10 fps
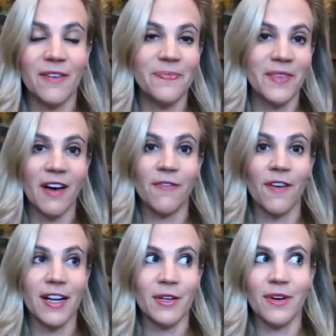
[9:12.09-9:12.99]
a a
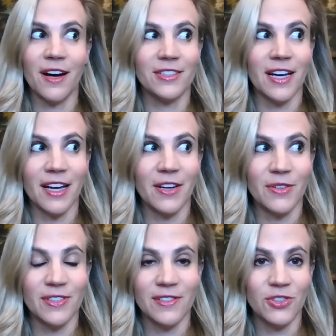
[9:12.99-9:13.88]
friend who gosh I had
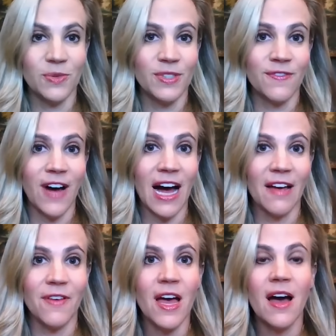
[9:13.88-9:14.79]
known since she was
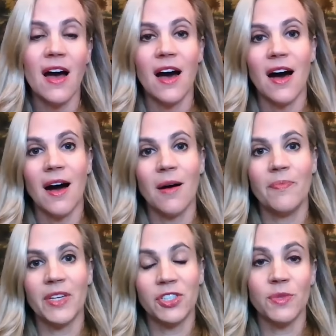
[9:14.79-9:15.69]
5
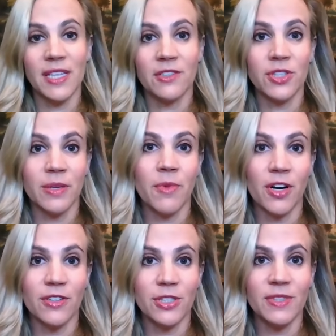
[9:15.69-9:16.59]
um, and she was actually
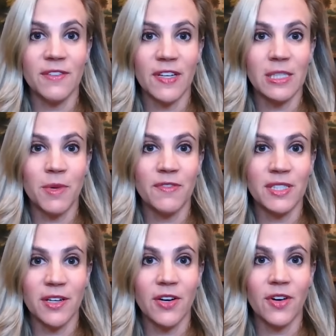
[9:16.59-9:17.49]
murdered. She was the victim of a
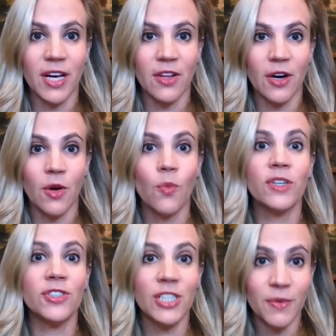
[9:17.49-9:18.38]
serial killer
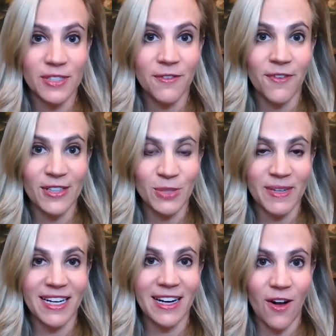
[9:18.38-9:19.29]
when she was a
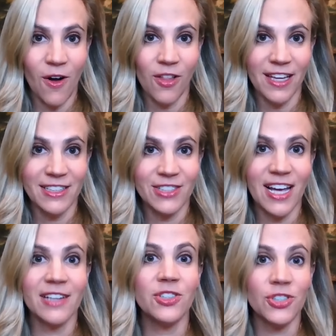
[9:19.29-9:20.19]
freshman in college.
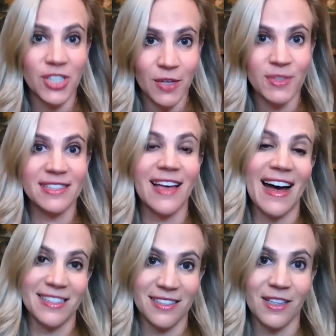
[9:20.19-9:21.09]
And she was
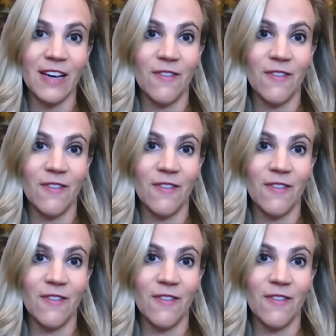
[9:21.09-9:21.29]
asked to